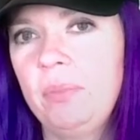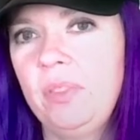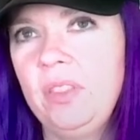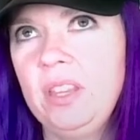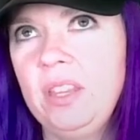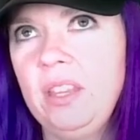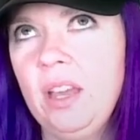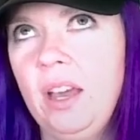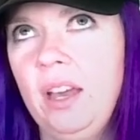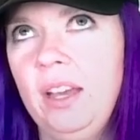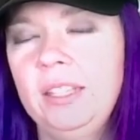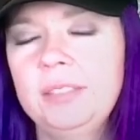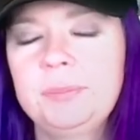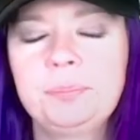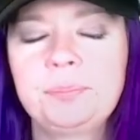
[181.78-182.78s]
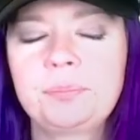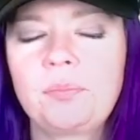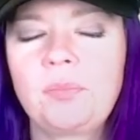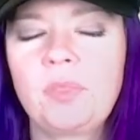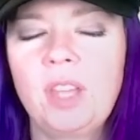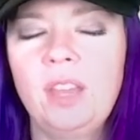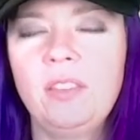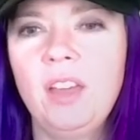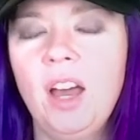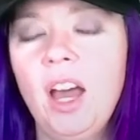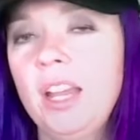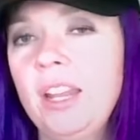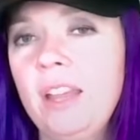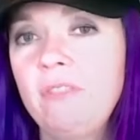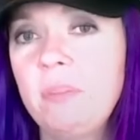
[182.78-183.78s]
the
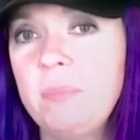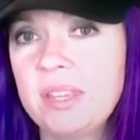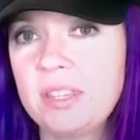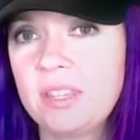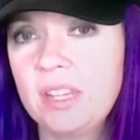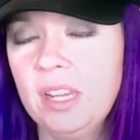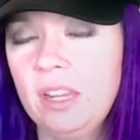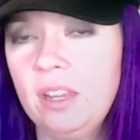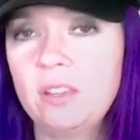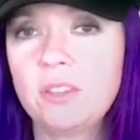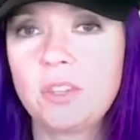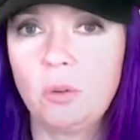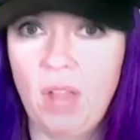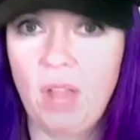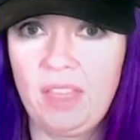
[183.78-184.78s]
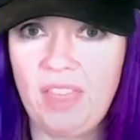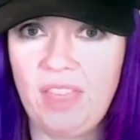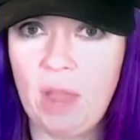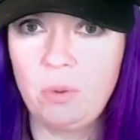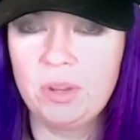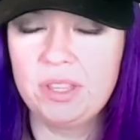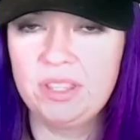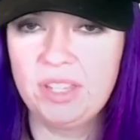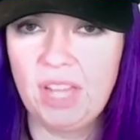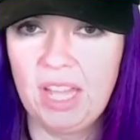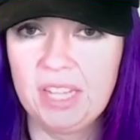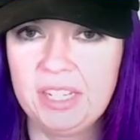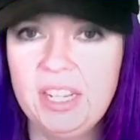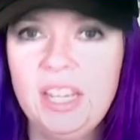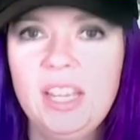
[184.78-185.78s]
Hut of the Mystic, so got that one
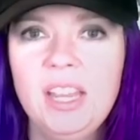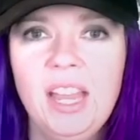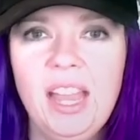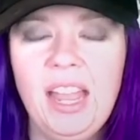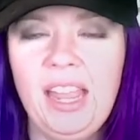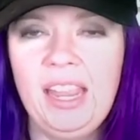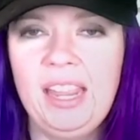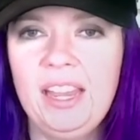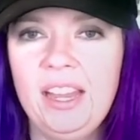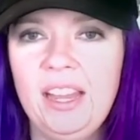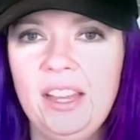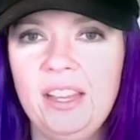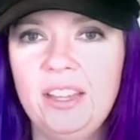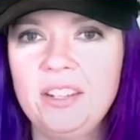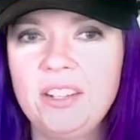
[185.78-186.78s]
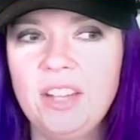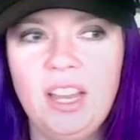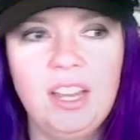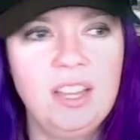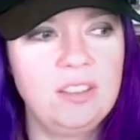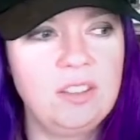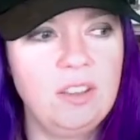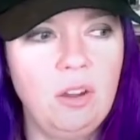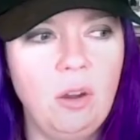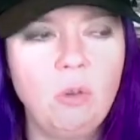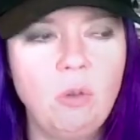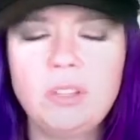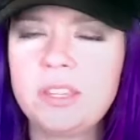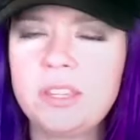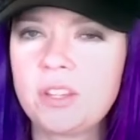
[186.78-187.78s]
done, and
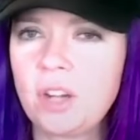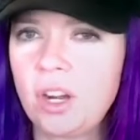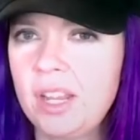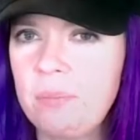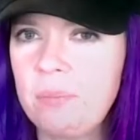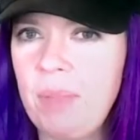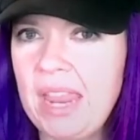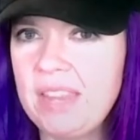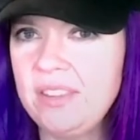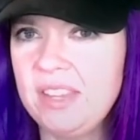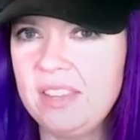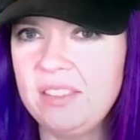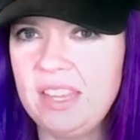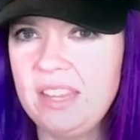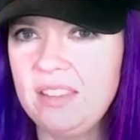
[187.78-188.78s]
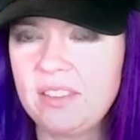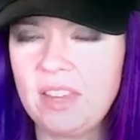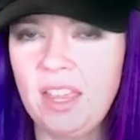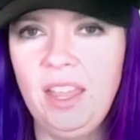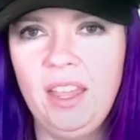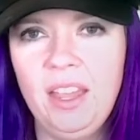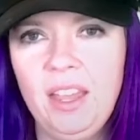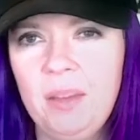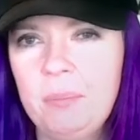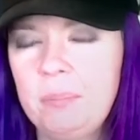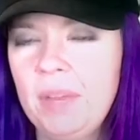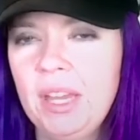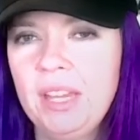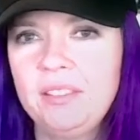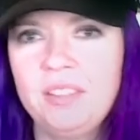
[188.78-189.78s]
only started painting these
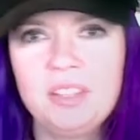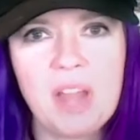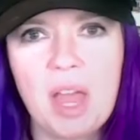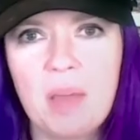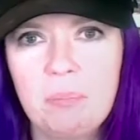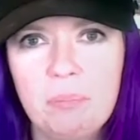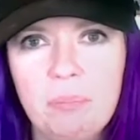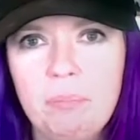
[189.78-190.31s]
and did not